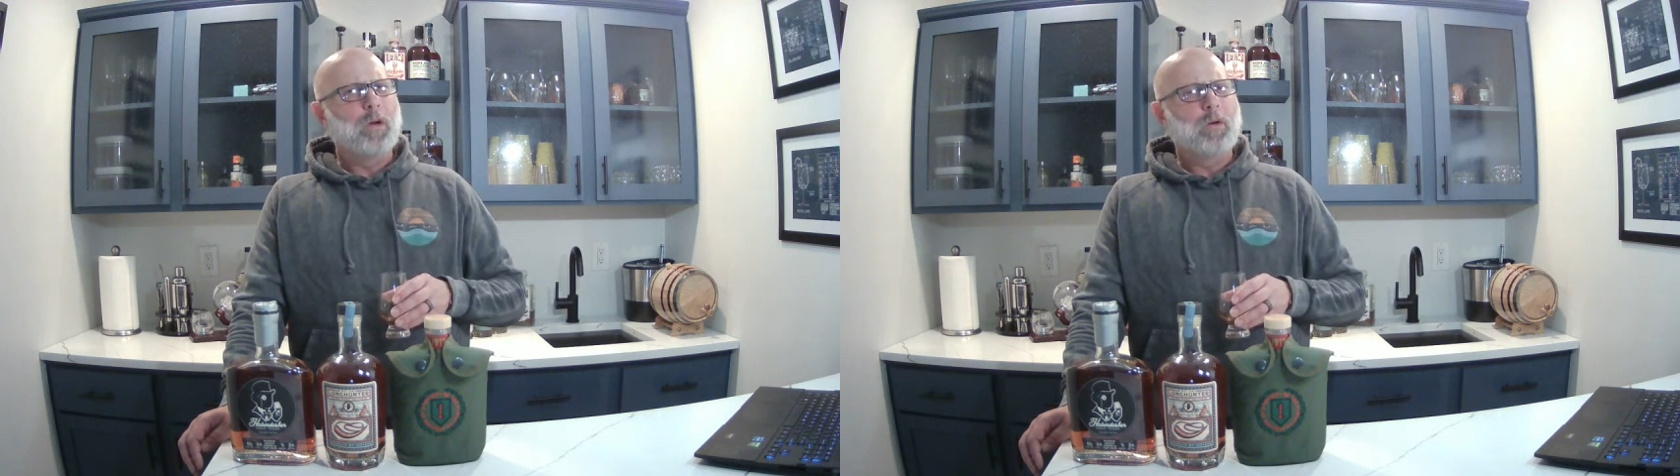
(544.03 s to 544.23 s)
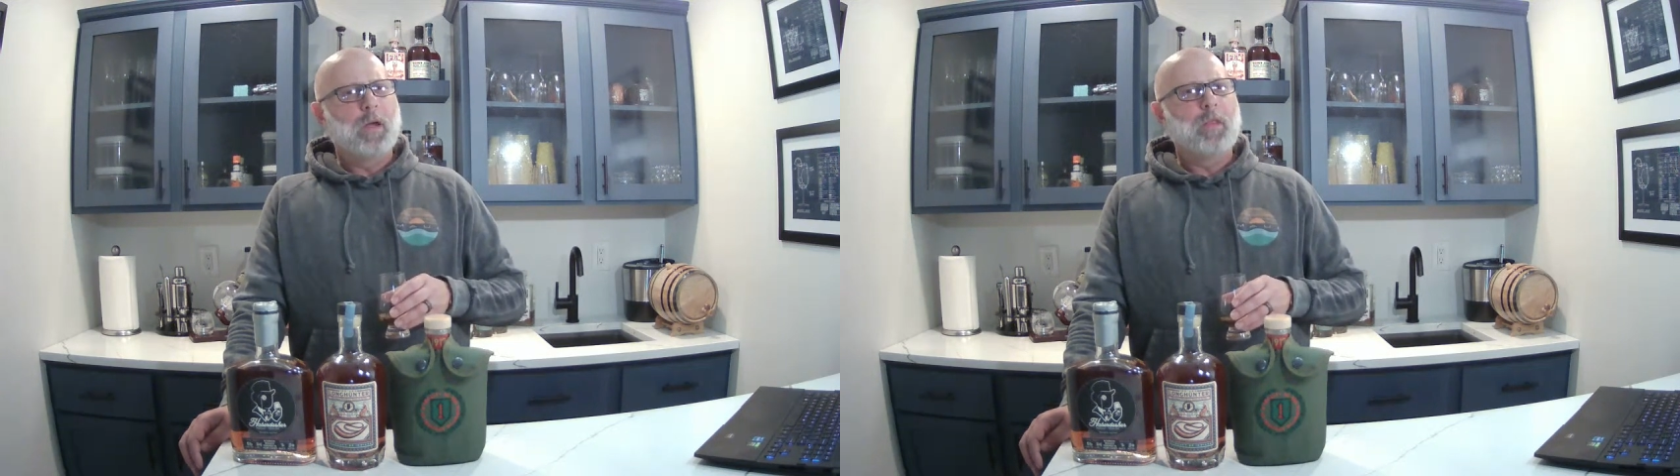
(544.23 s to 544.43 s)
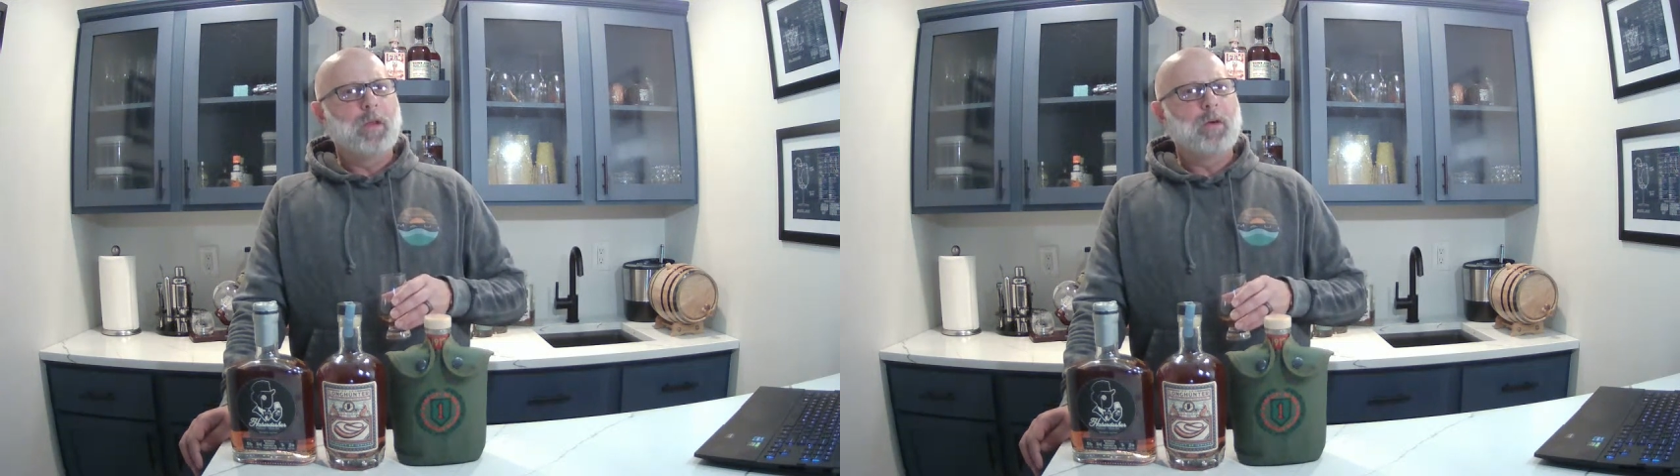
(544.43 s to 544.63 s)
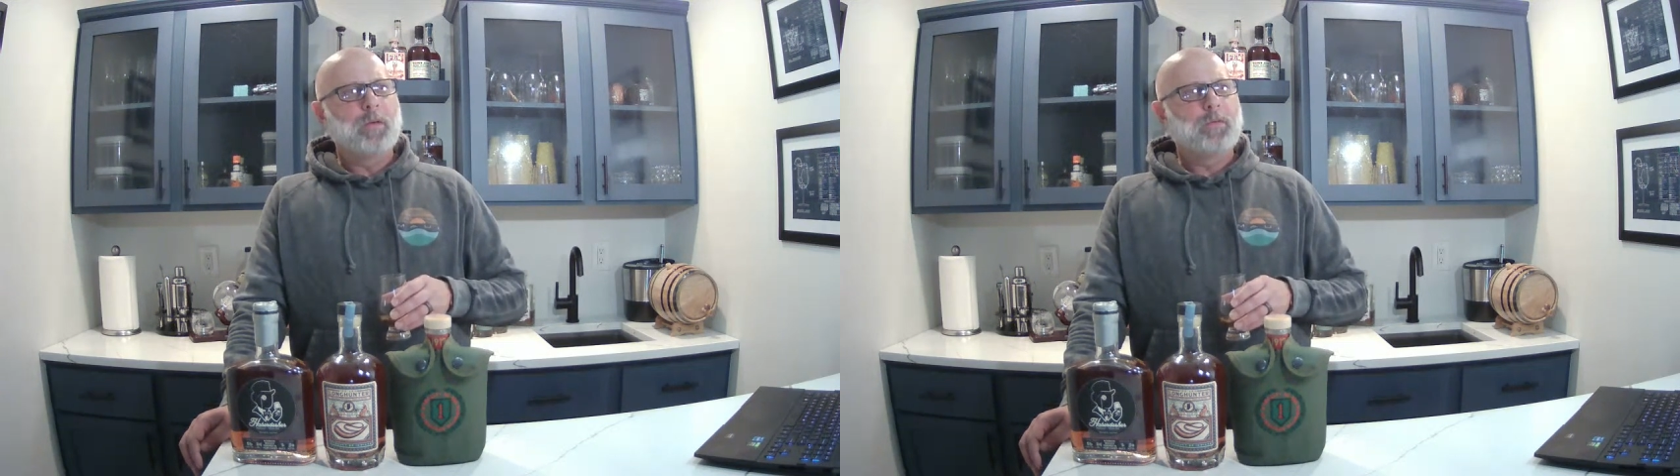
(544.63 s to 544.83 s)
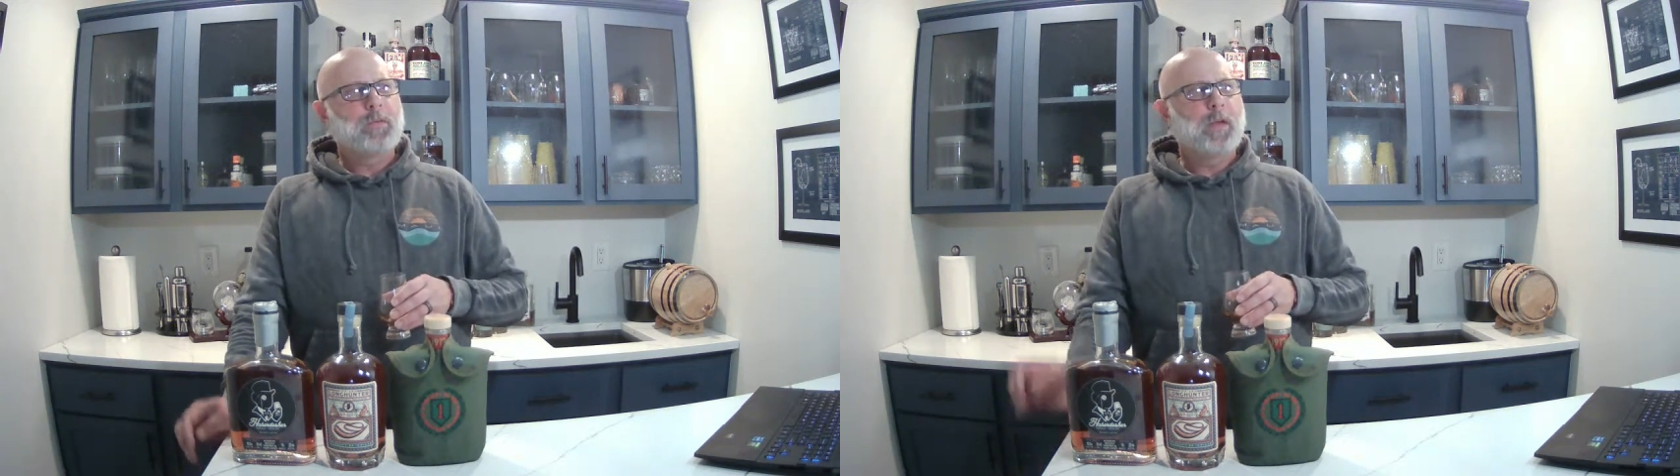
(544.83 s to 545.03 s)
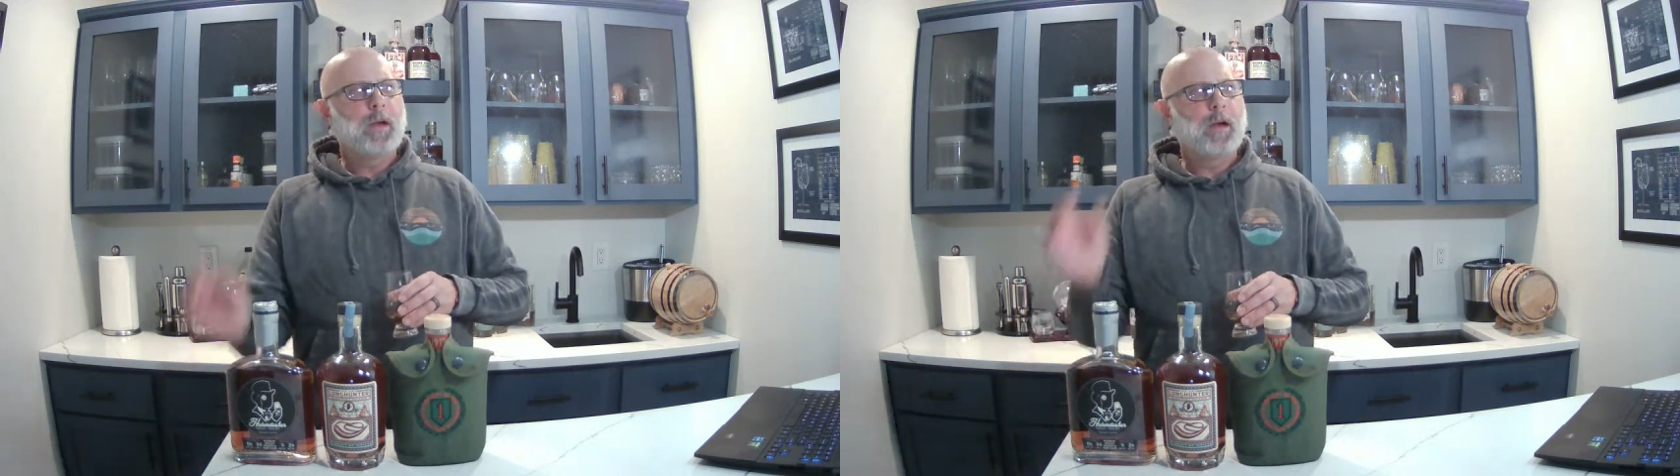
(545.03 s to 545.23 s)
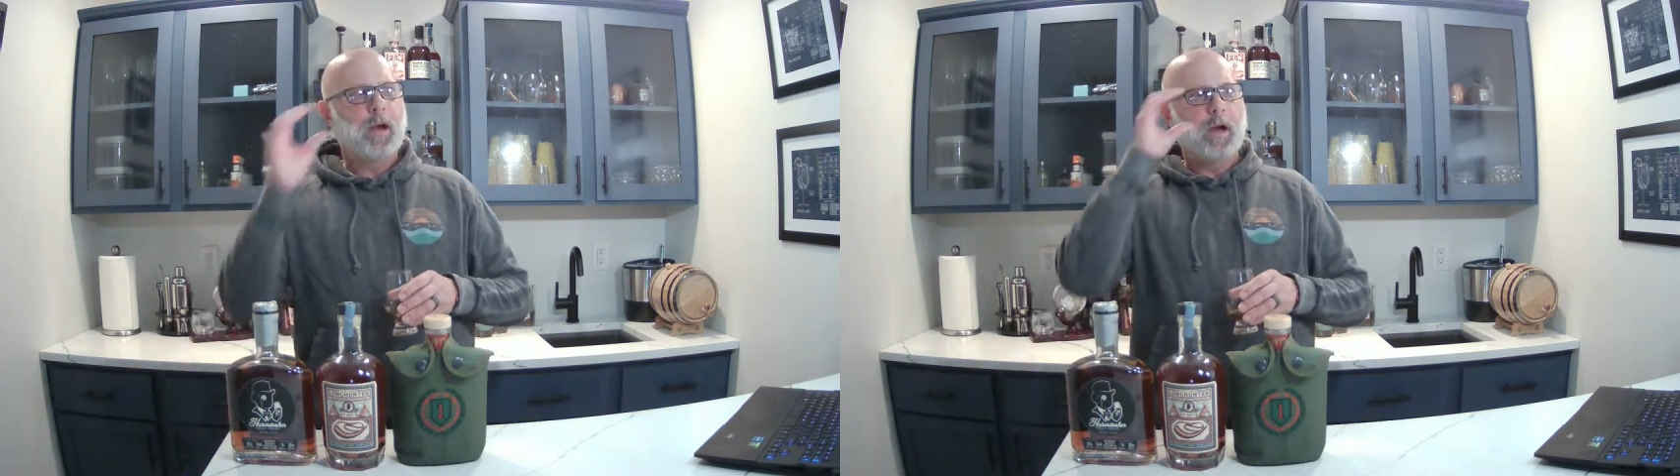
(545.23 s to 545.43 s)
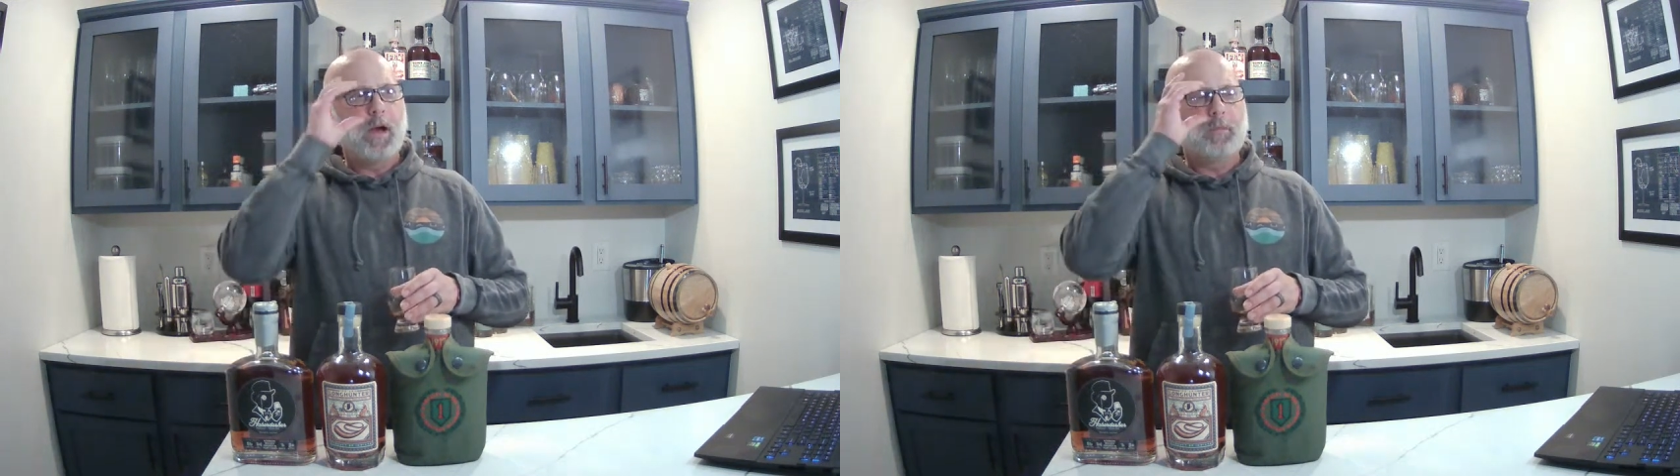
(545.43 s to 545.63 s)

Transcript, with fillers: corn note on the nose.